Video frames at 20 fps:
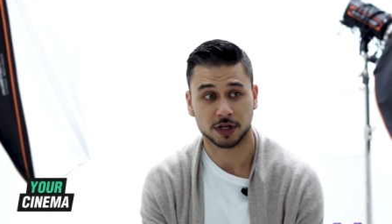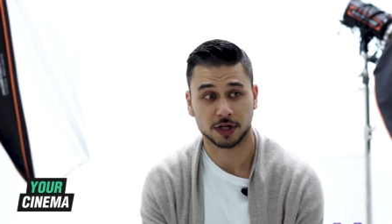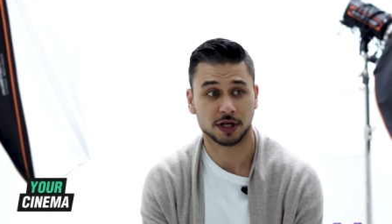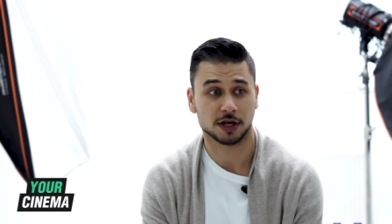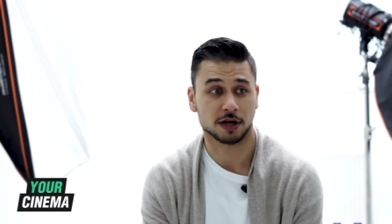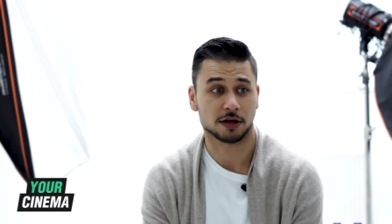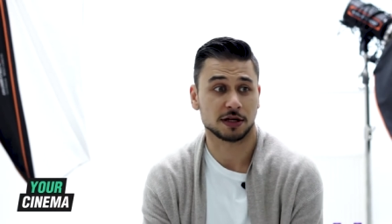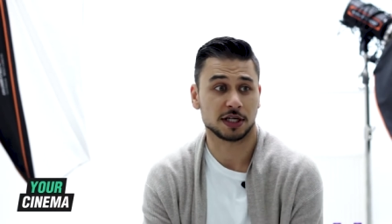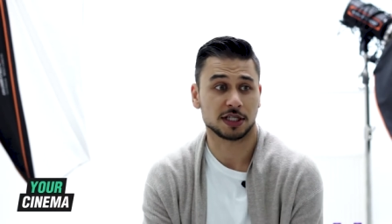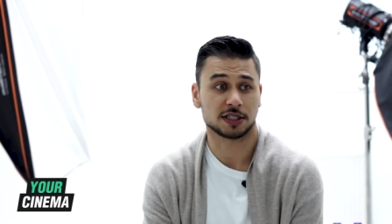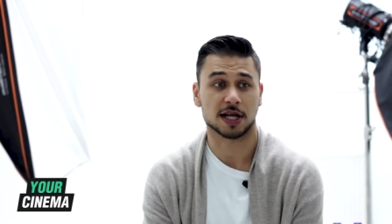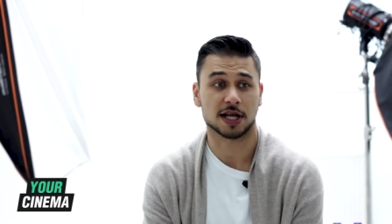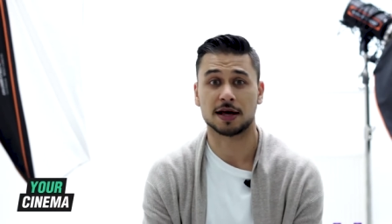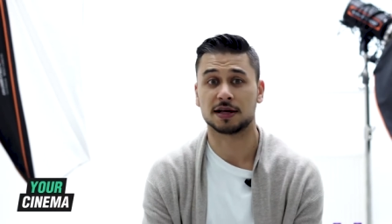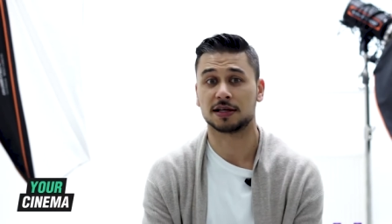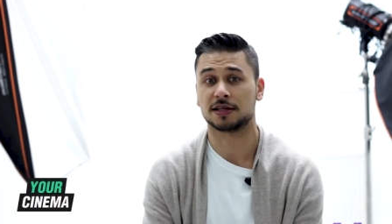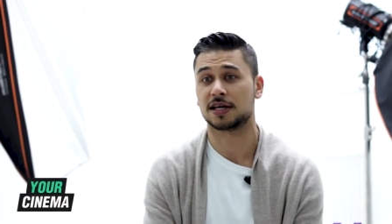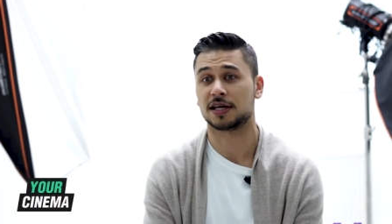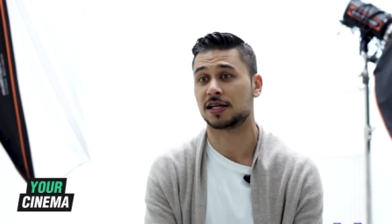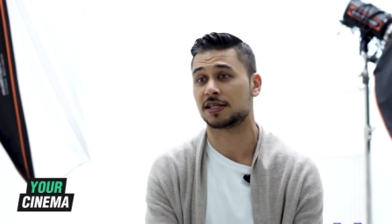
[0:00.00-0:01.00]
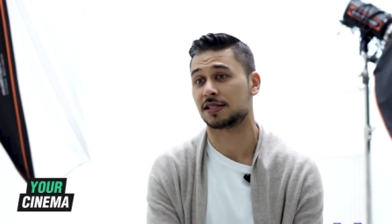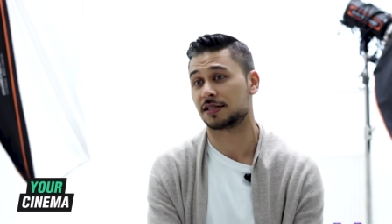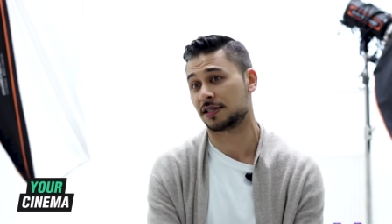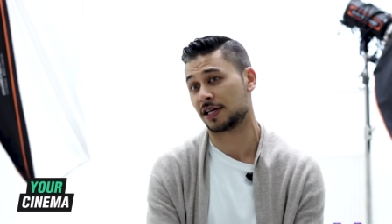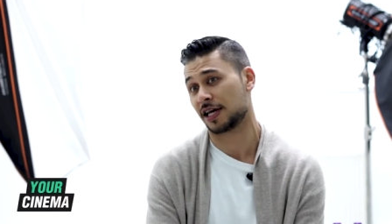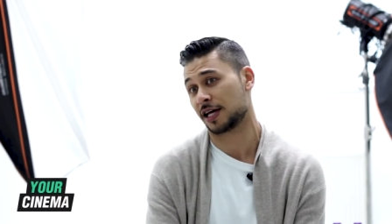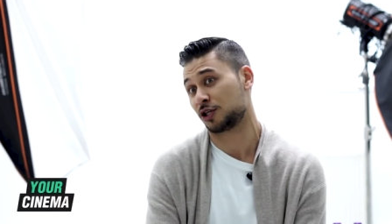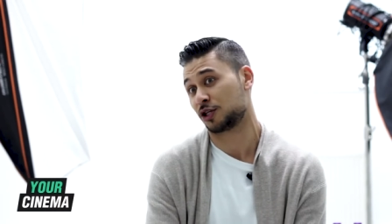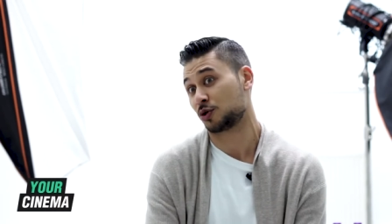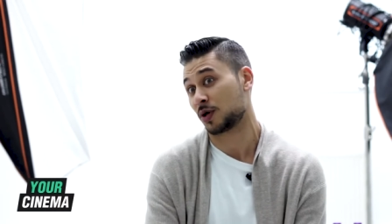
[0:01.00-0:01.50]
you know he's like get a,
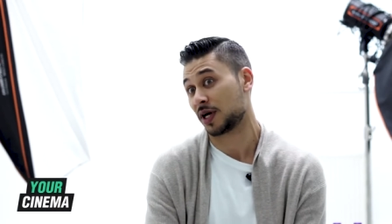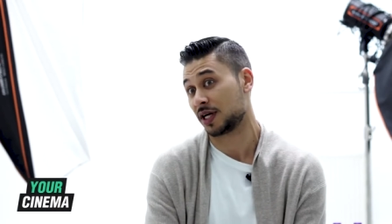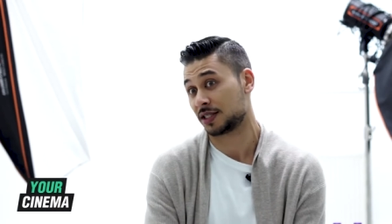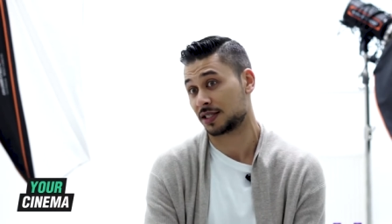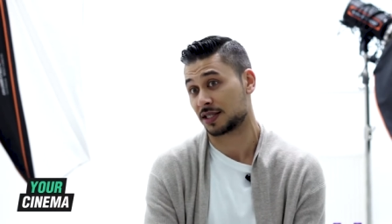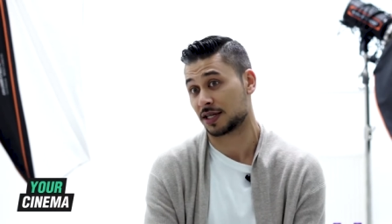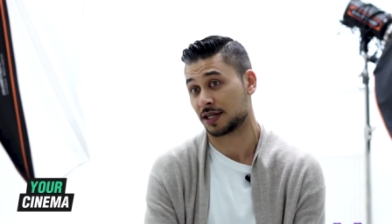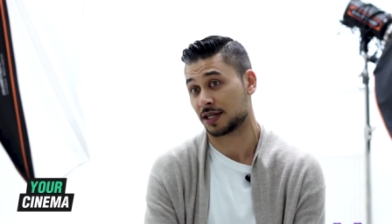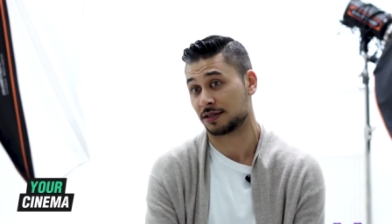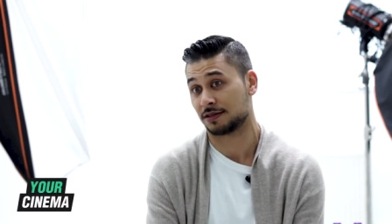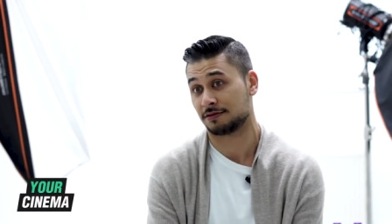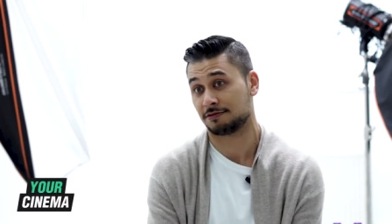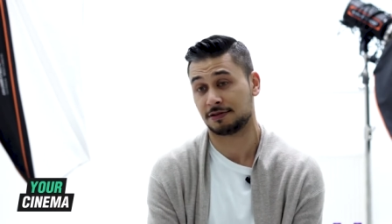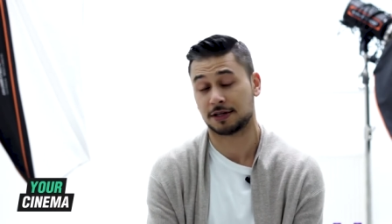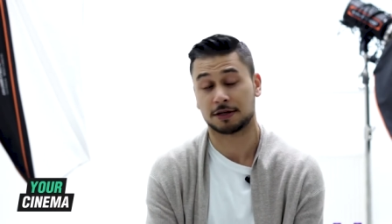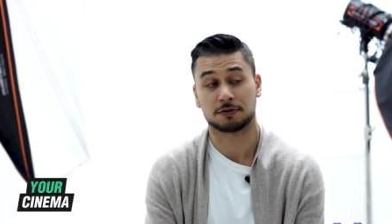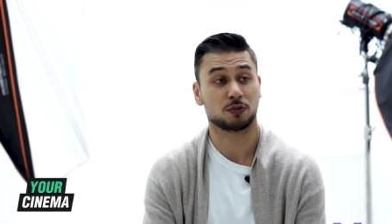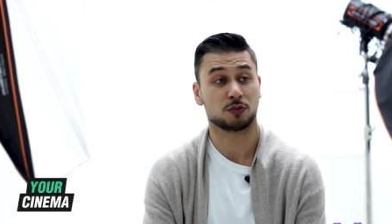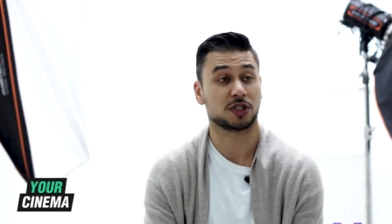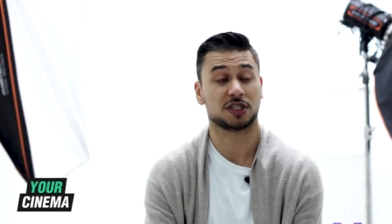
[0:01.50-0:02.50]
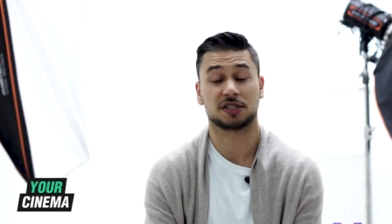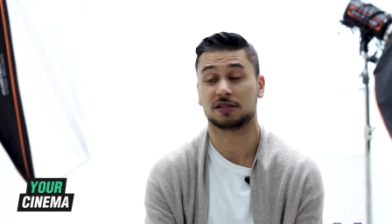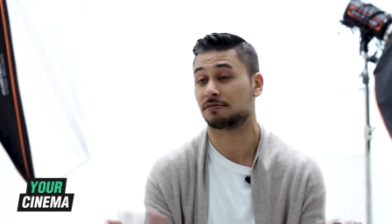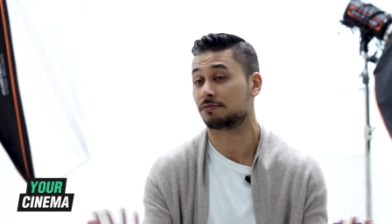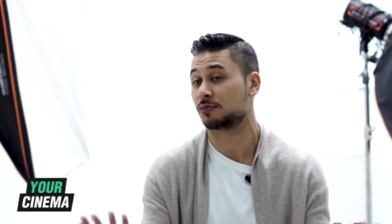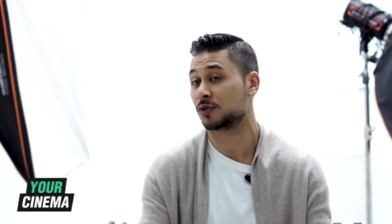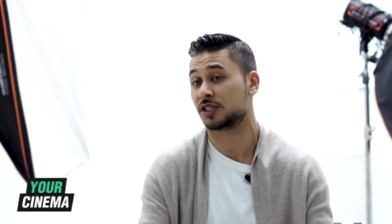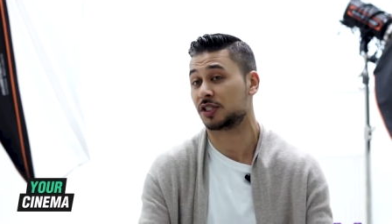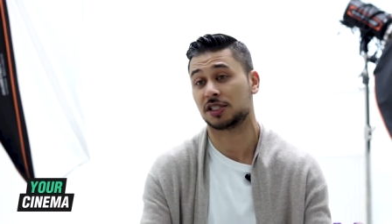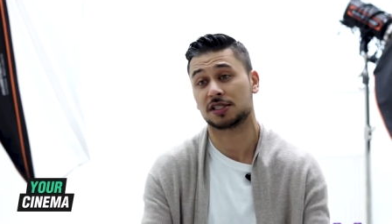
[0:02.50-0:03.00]
get a trade son you know which is
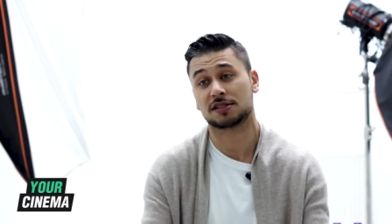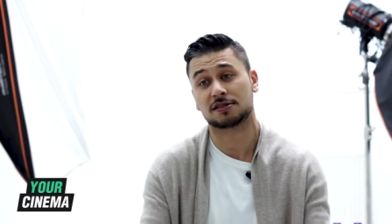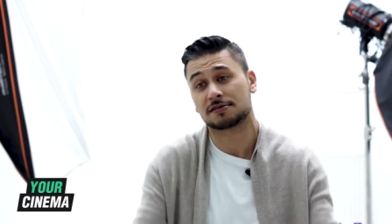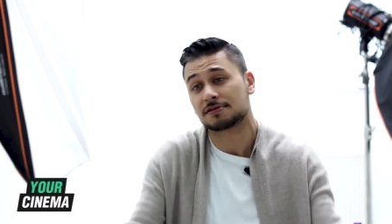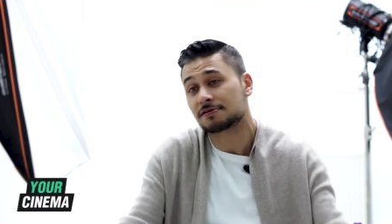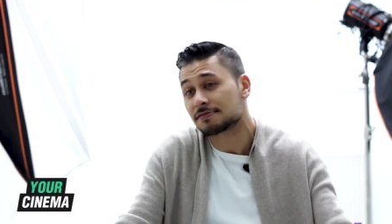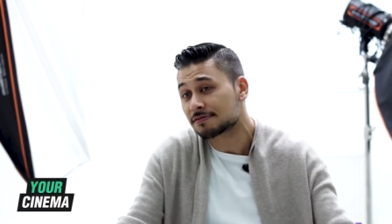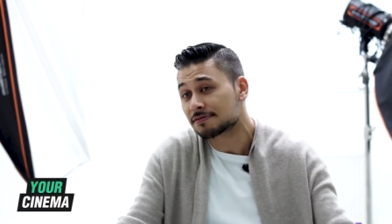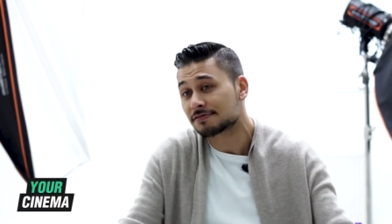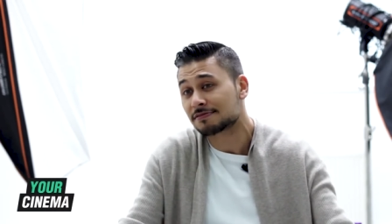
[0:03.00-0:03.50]
which is